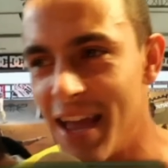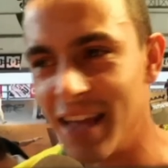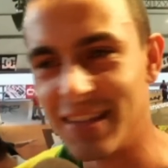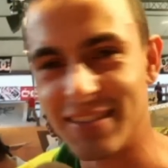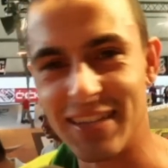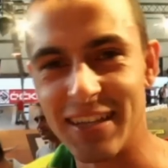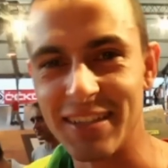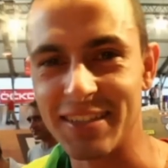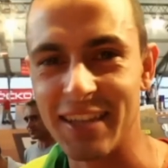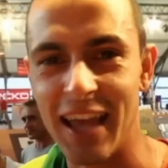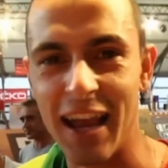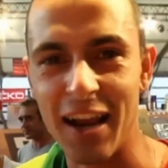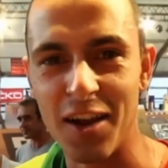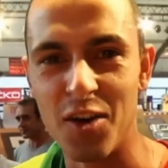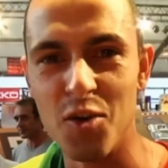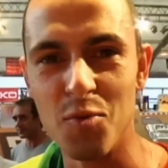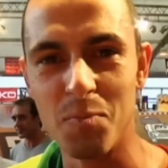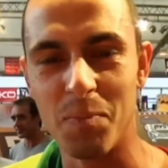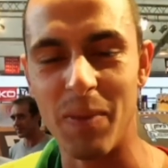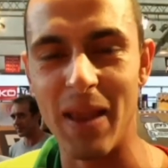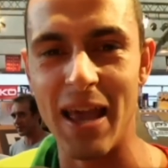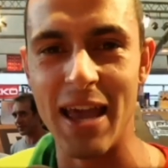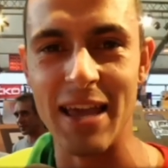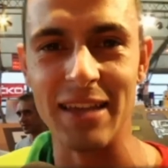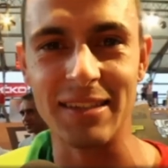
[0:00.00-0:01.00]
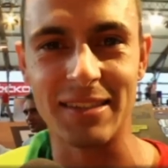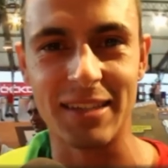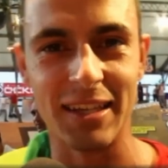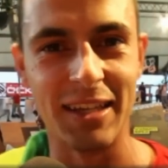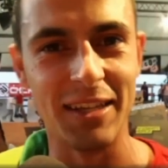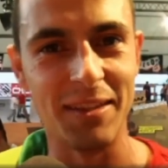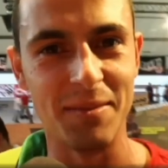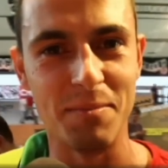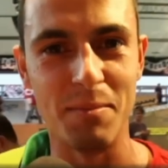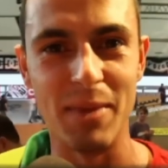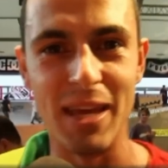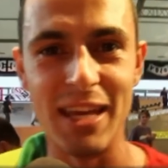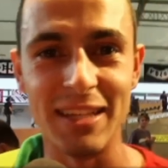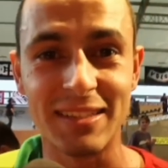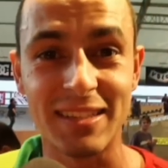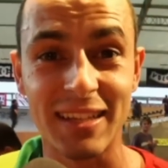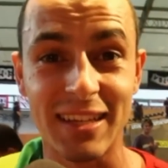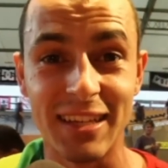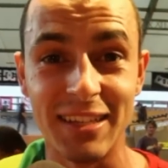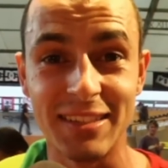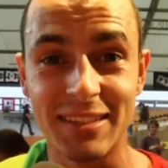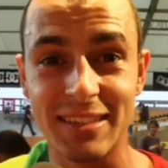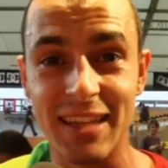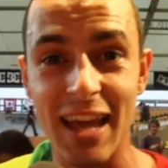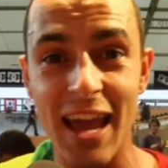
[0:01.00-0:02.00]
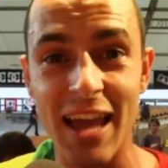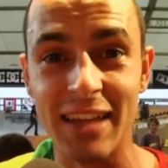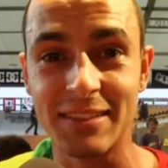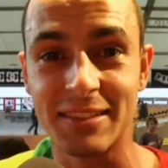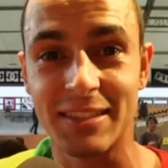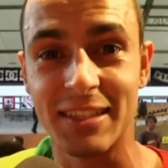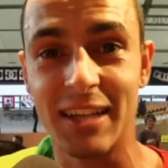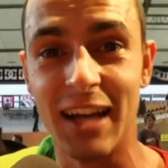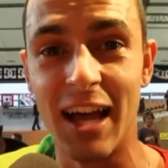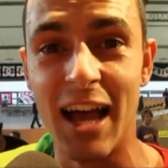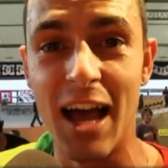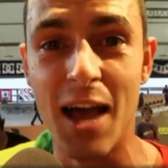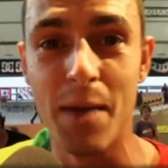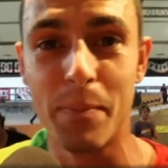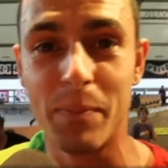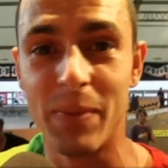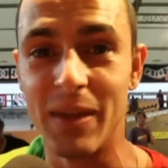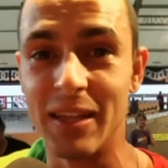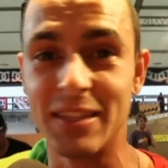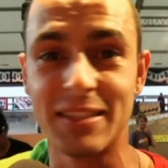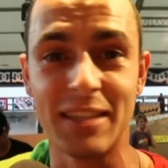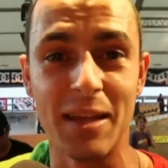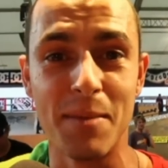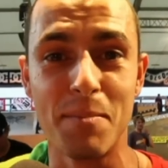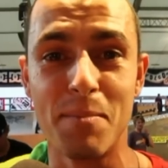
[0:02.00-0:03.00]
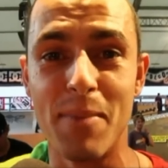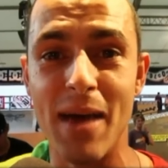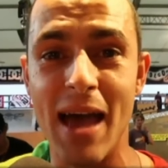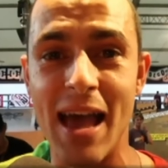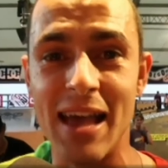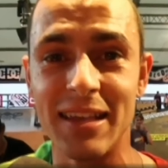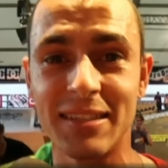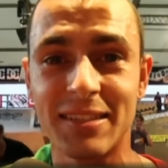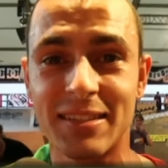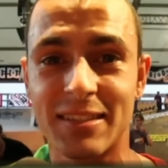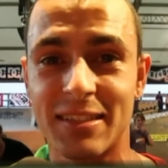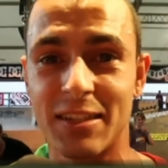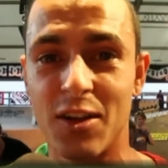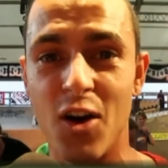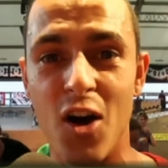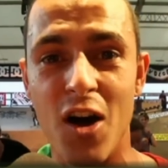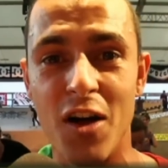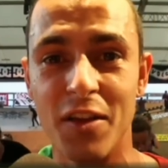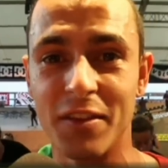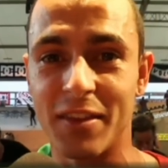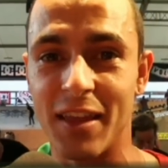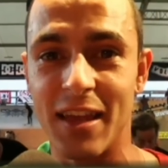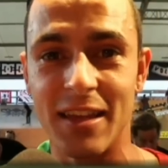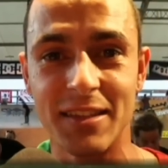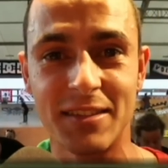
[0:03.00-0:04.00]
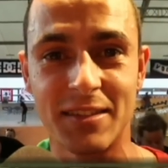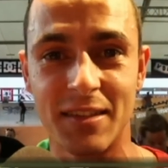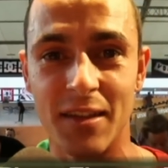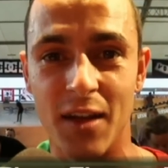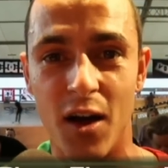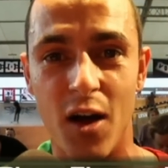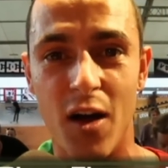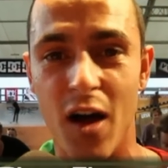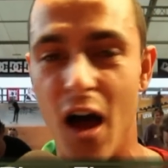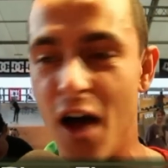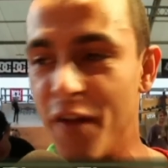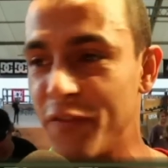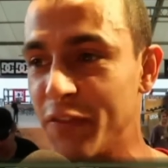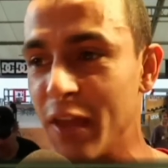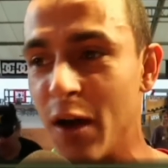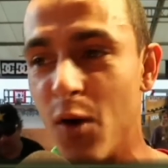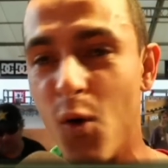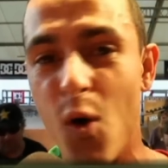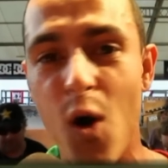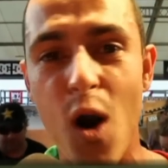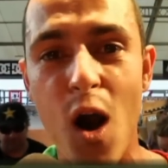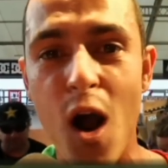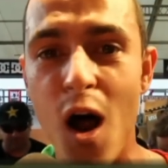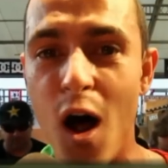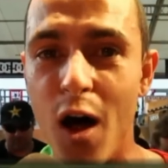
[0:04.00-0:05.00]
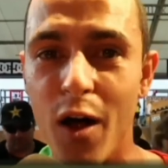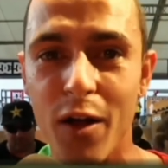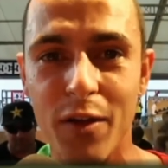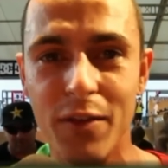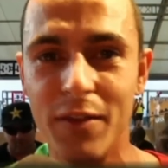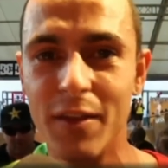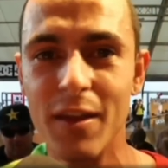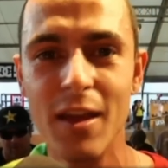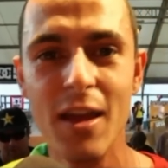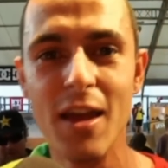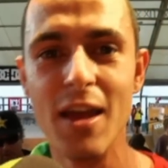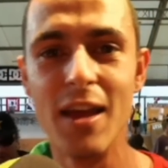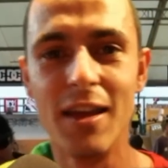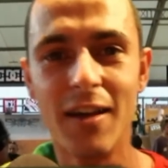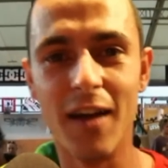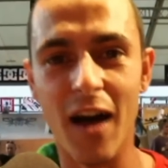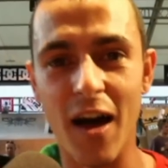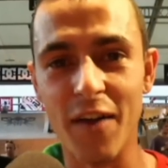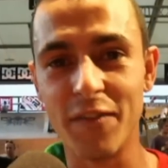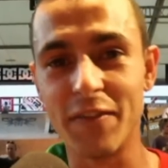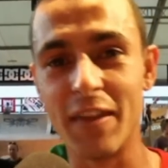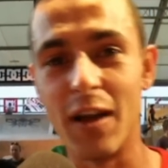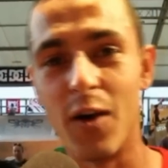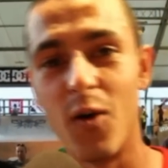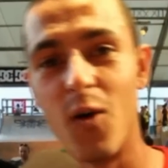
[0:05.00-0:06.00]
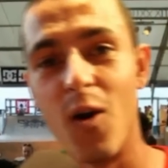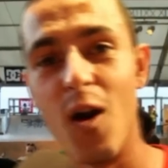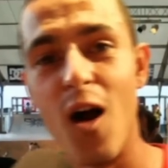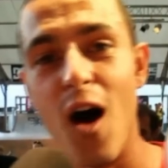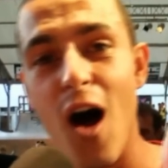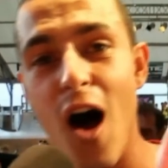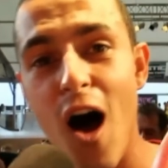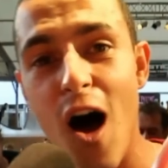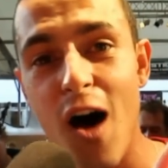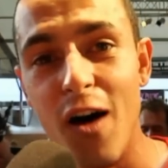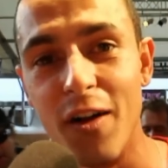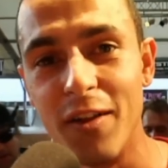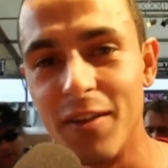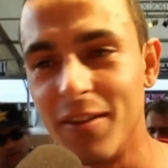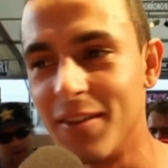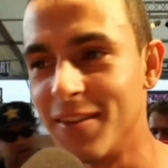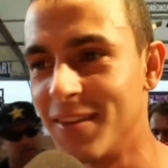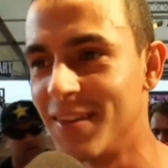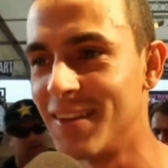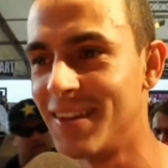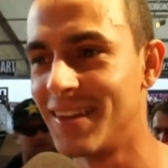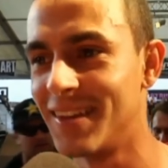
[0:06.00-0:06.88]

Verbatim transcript: It's a second place in Michigan Skate Cup. It's the best contest of the world. Of the world.